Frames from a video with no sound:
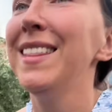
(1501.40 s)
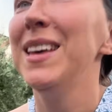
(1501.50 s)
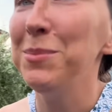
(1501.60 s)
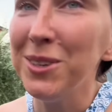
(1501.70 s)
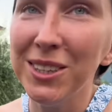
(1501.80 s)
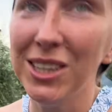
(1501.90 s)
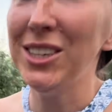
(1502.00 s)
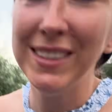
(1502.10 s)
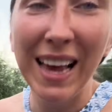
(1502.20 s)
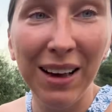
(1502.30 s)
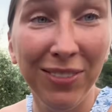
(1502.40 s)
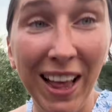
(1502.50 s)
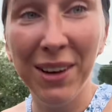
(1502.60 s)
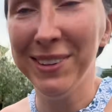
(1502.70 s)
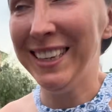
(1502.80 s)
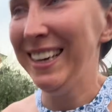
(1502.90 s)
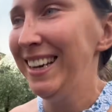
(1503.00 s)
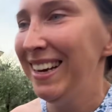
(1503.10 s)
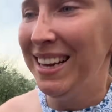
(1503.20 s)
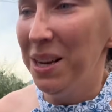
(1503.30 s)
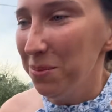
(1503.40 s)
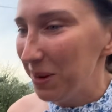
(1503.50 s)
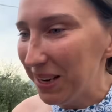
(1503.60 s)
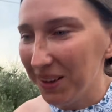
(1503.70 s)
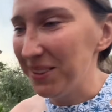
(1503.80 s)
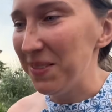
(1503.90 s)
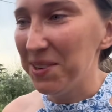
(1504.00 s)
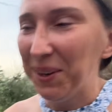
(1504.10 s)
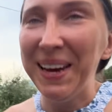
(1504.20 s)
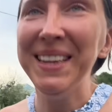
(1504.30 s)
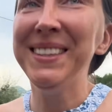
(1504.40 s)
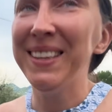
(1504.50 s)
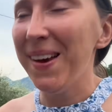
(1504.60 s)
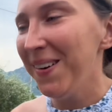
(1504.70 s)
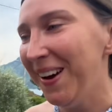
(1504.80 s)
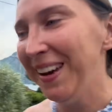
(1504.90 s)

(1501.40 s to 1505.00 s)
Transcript: musicians have left because of the rain. So